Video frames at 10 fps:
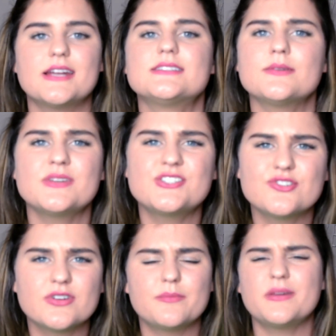It's a
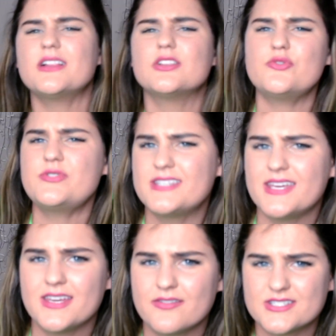mystery. Be elusive.
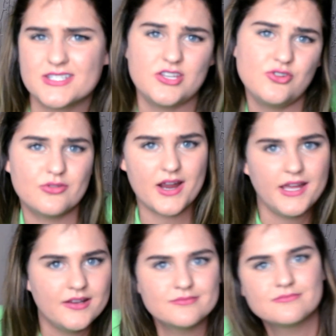It's cute,
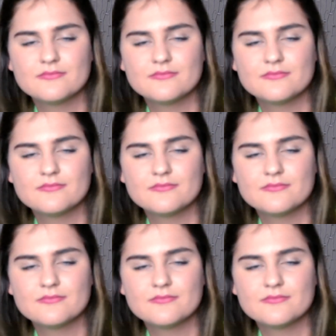right?